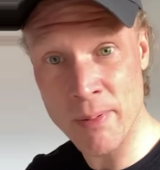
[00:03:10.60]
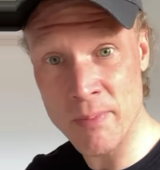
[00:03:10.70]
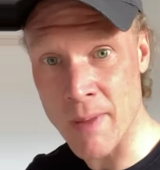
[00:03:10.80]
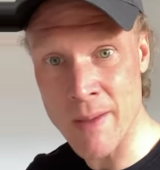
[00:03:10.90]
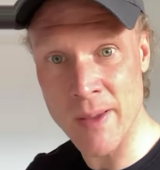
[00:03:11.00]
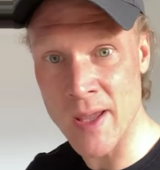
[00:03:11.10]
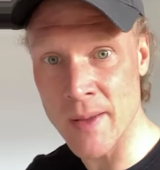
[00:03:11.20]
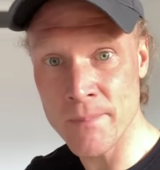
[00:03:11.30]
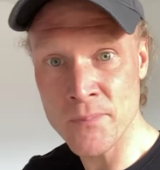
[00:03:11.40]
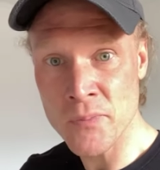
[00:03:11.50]
maybe
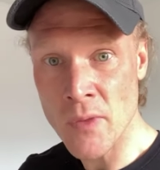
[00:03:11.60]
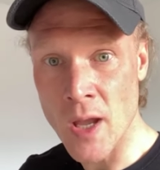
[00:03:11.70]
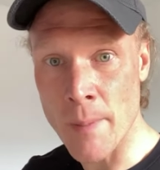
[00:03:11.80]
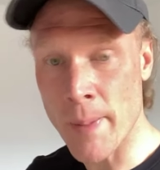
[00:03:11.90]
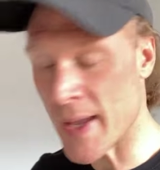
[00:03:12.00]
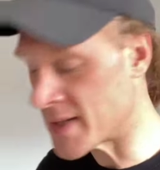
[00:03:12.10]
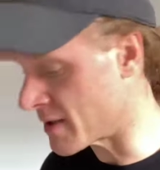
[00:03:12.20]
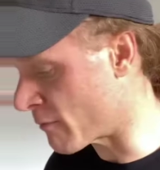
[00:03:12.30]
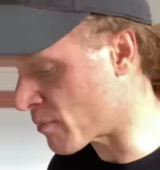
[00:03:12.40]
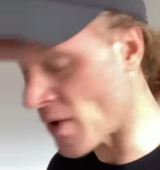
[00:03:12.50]
a piece
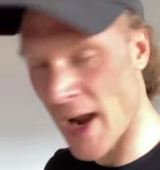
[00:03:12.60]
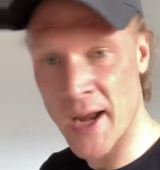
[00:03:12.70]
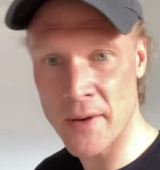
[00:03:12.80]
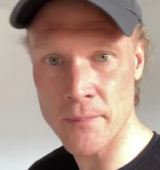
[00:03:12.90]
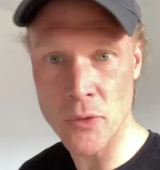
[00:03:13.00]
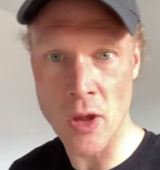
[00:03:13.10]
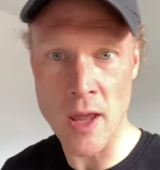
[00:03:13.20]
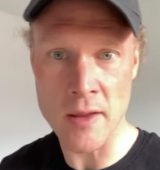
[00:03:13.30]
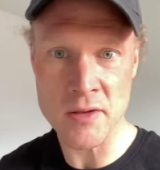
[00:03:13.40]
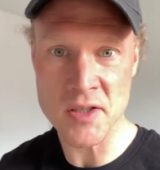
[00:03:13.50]
of bread
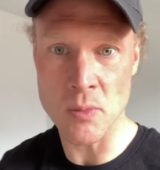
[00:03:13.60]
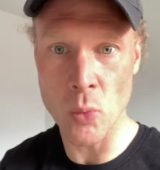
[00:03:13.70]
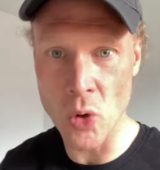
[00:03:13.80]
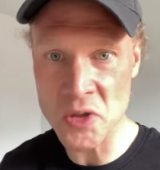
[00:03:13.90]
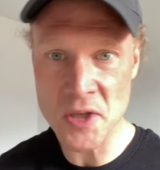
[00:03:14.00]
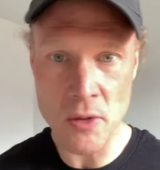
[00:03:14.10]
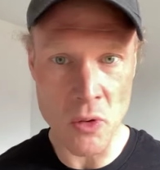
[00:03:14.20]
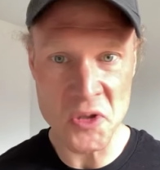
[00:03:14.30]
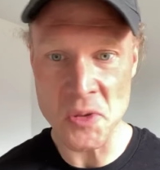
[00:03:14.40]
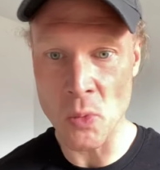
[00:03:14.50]
and some water or
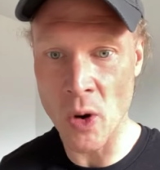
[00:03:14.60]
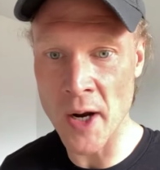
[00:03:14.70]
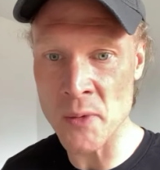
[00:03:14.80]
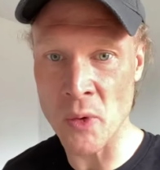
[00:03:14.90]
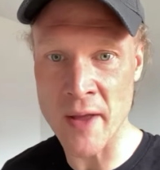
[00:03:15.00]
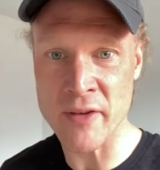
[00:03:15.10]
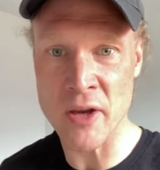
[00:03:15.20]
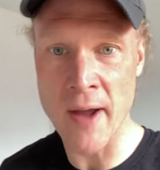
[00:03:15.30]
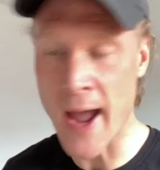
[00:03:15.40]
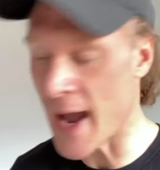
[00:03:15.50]
some wine, whatever you
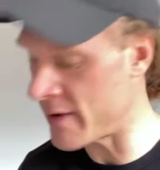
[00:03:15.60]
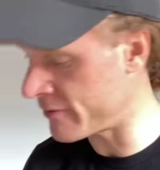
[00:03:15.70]
have,